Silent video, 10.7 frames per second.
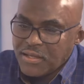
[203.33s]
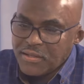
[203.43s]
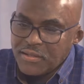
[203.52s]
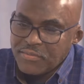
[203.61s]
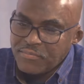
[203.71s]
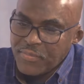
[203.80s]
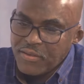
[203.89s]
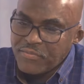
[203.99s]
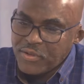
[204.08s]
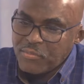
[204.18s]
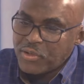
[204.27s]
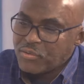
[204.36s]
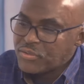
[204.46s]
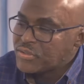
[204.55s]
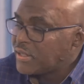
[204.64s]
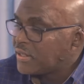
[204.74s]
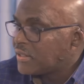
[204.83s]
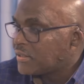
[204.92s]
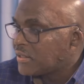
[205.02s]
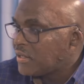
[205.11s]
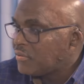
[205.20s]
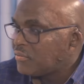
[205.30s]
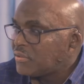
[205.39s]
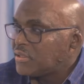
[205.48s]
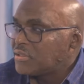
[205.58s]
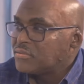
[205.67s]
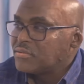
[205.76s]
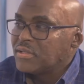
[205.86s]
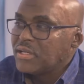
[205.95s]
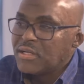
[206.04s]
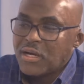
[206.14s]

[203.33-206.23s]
And everybody was running around to